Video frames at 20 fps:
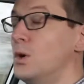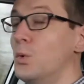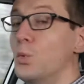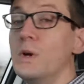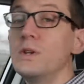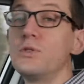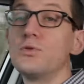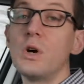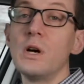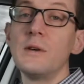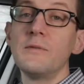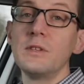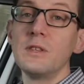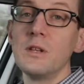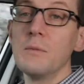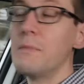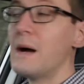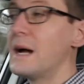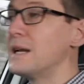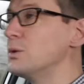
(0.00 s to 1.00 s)
We're driving
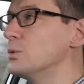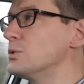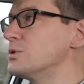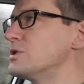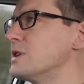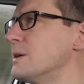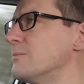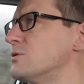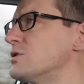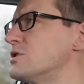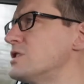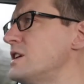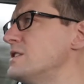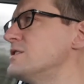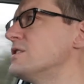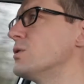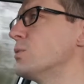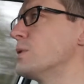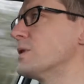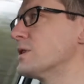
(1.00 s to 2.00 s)
the manual
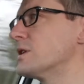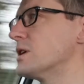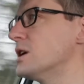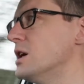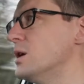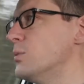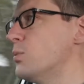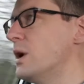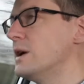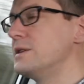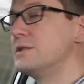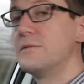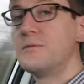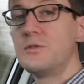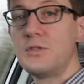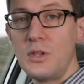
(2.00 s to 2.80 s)
7-seater with a curb weight of